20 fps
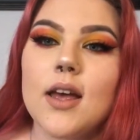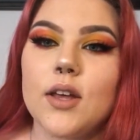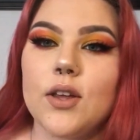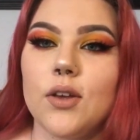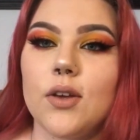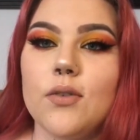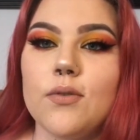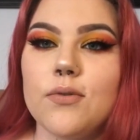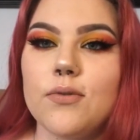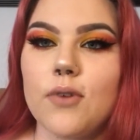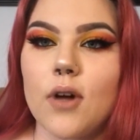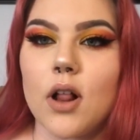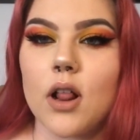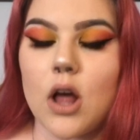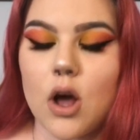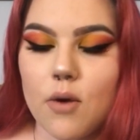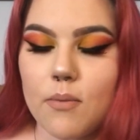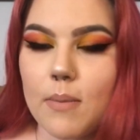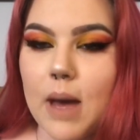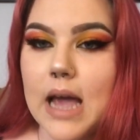You can
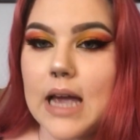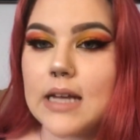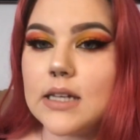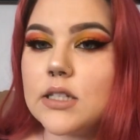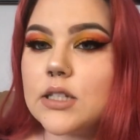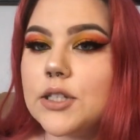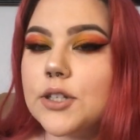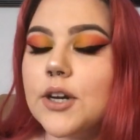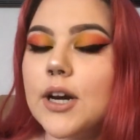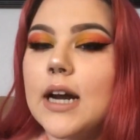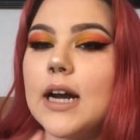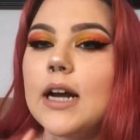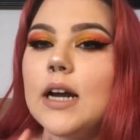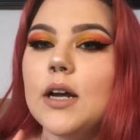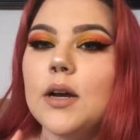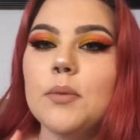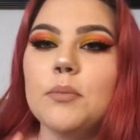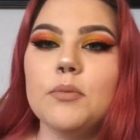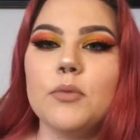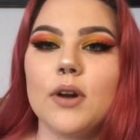follow my
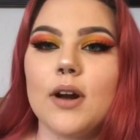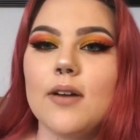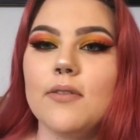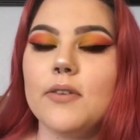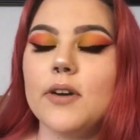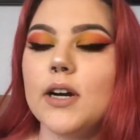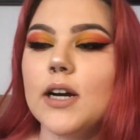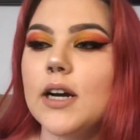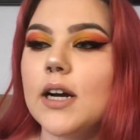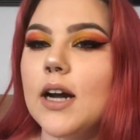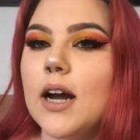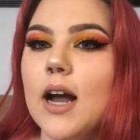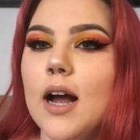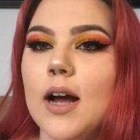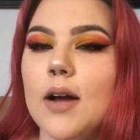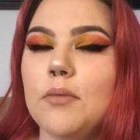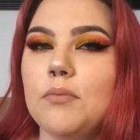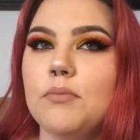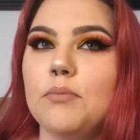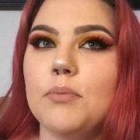Instagram, whatever.
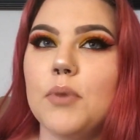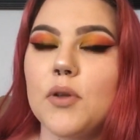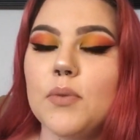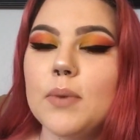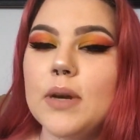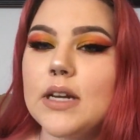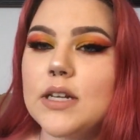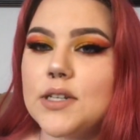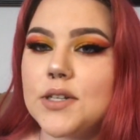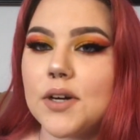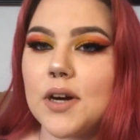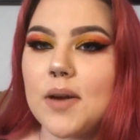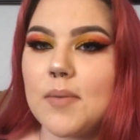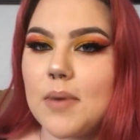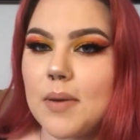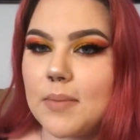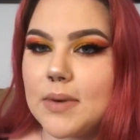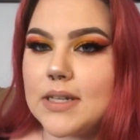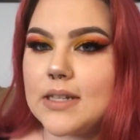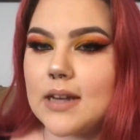Both my
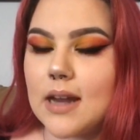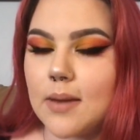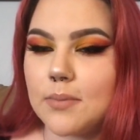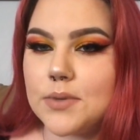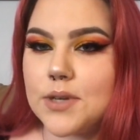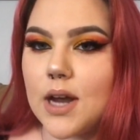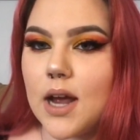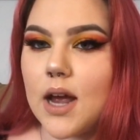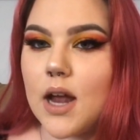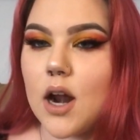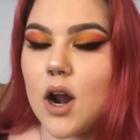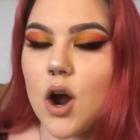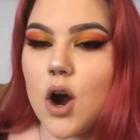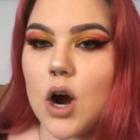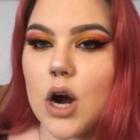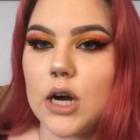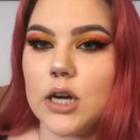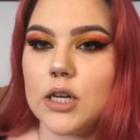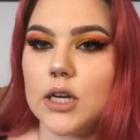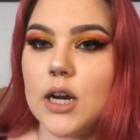Instagram and my Snapchat
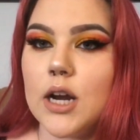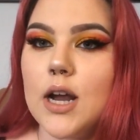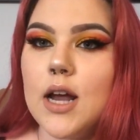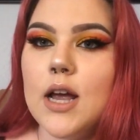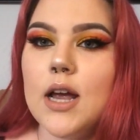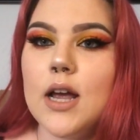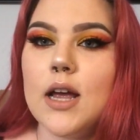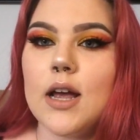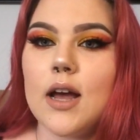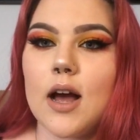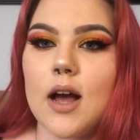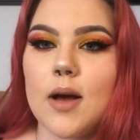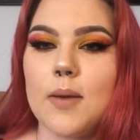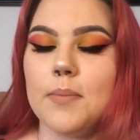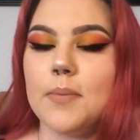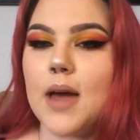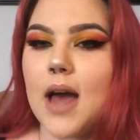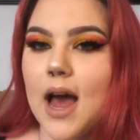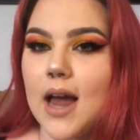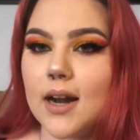are
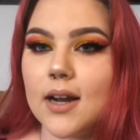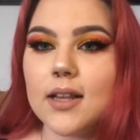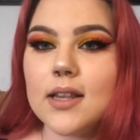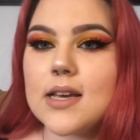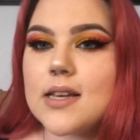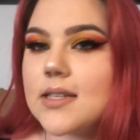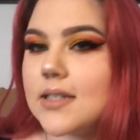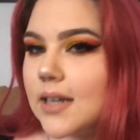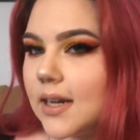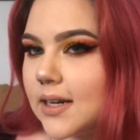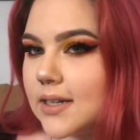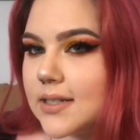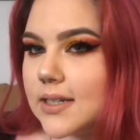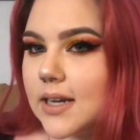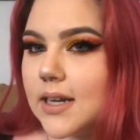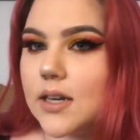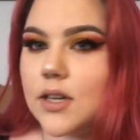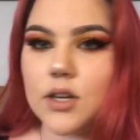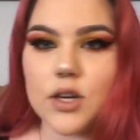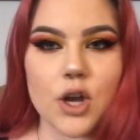at Elise
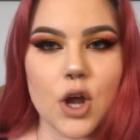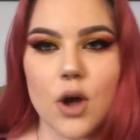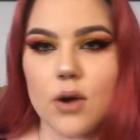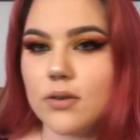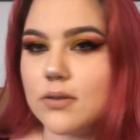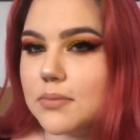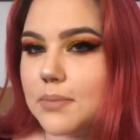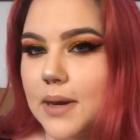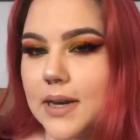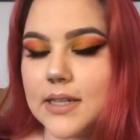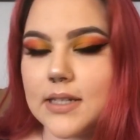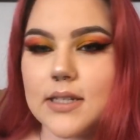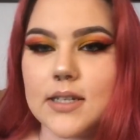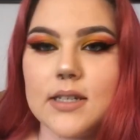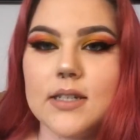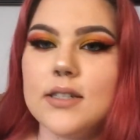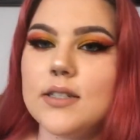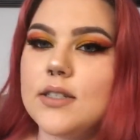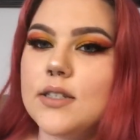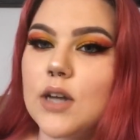Denison, no
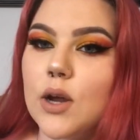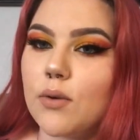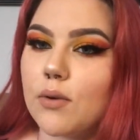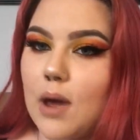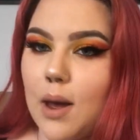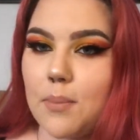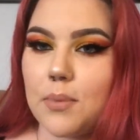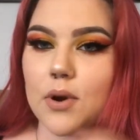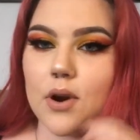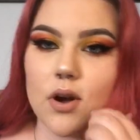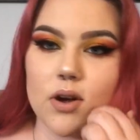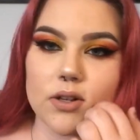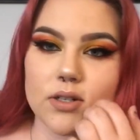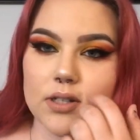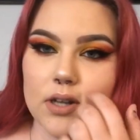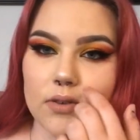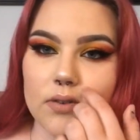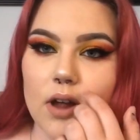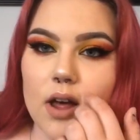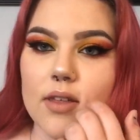spaces, no
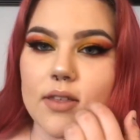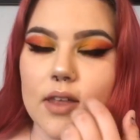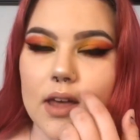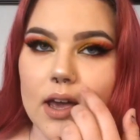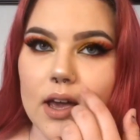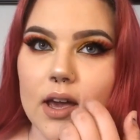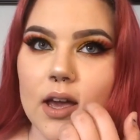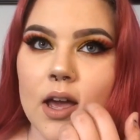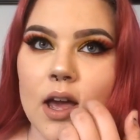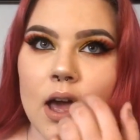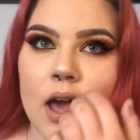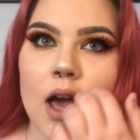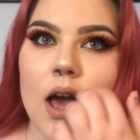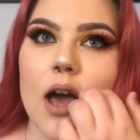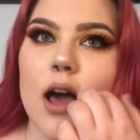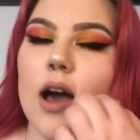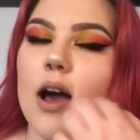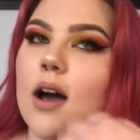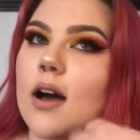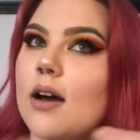capitals, no nothing.
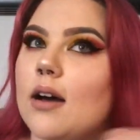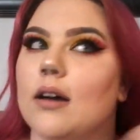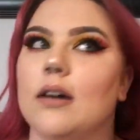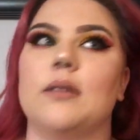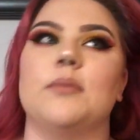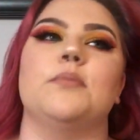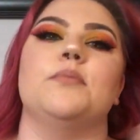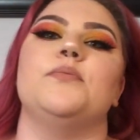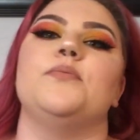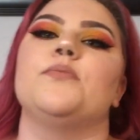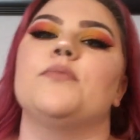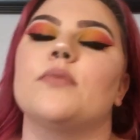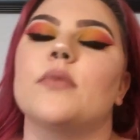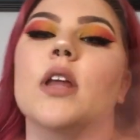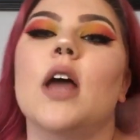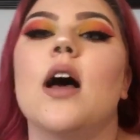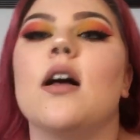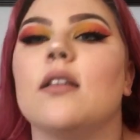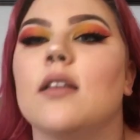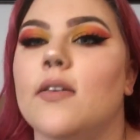
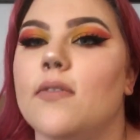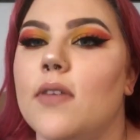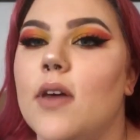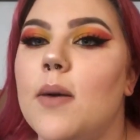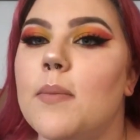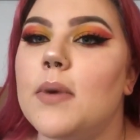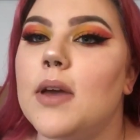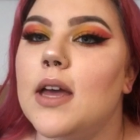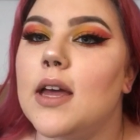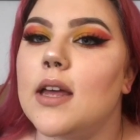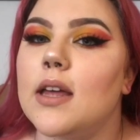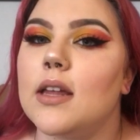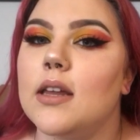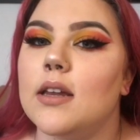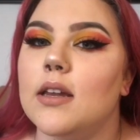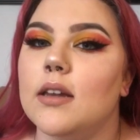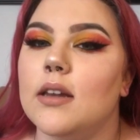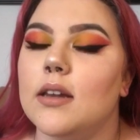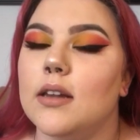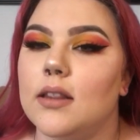I'll leave them
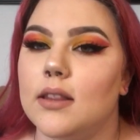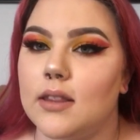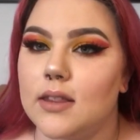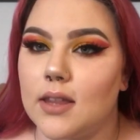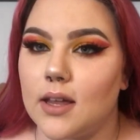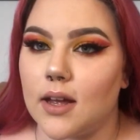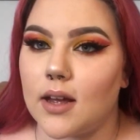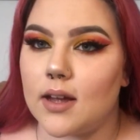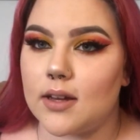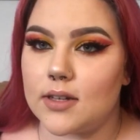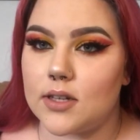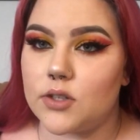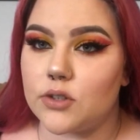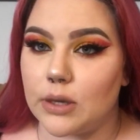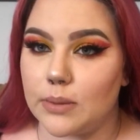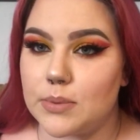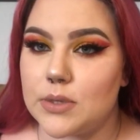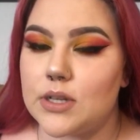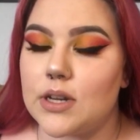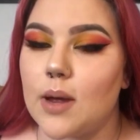in the
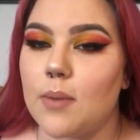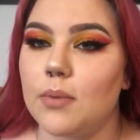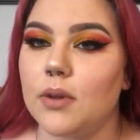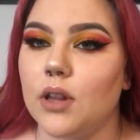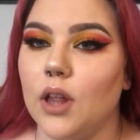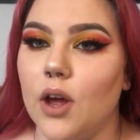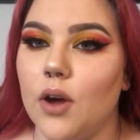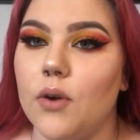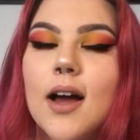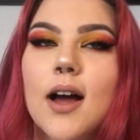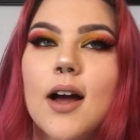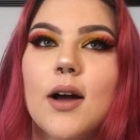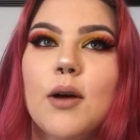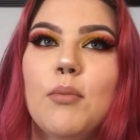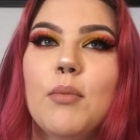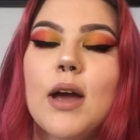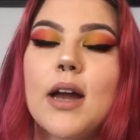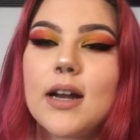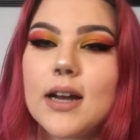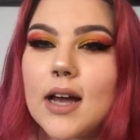description down below.
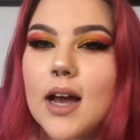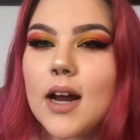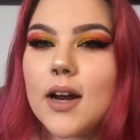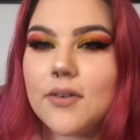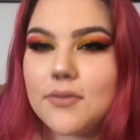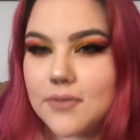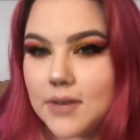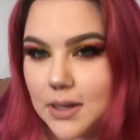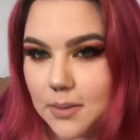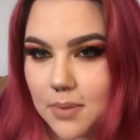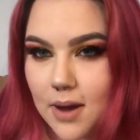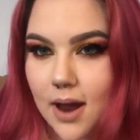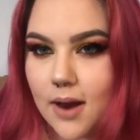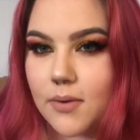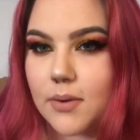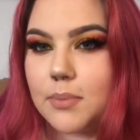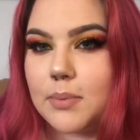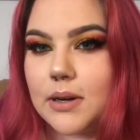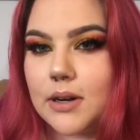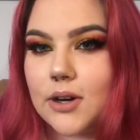Any kind of
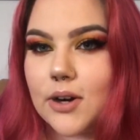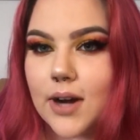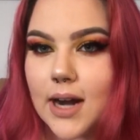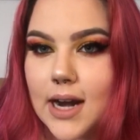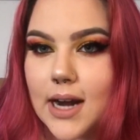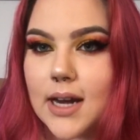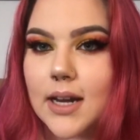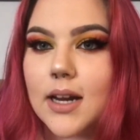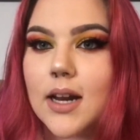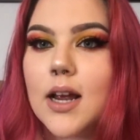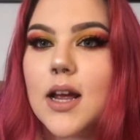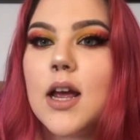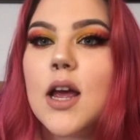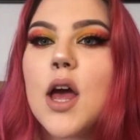feedback would be great.